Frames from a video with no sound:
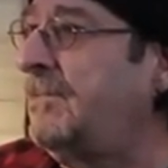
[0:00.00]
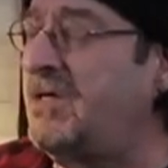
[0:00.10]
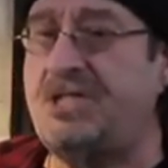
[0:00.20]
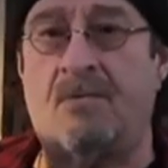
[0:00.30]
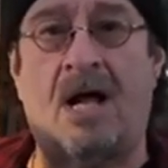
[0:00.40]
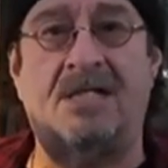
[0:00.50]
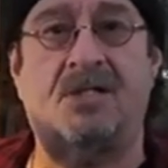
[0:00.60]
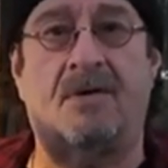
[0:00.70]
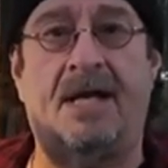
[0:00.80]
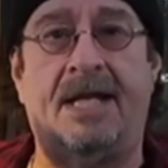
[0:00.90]
fishing rods
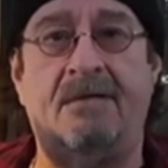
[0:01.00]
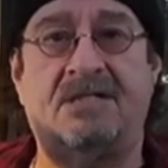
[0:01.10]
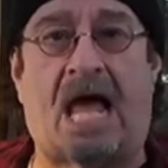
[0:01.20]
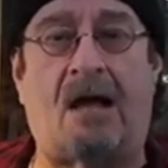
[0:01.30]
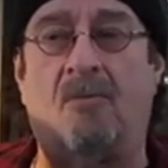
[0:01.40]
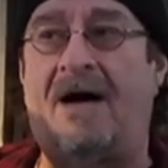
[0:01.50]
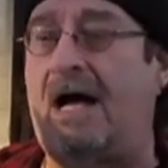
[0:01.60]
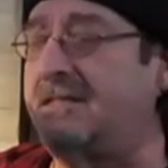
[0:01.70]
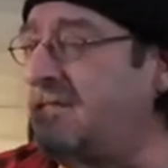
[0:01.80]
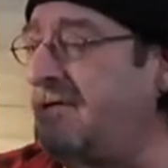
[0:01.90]
are ready. Tackle
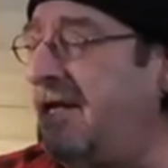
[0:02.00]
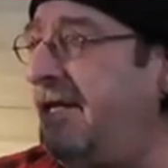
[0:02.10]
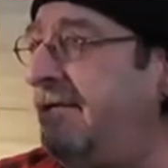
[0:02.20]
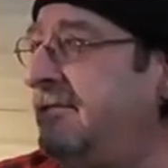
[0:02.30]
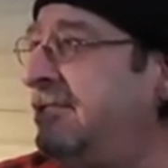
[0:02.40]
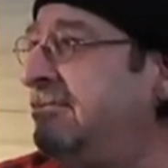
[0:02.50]
box is ready.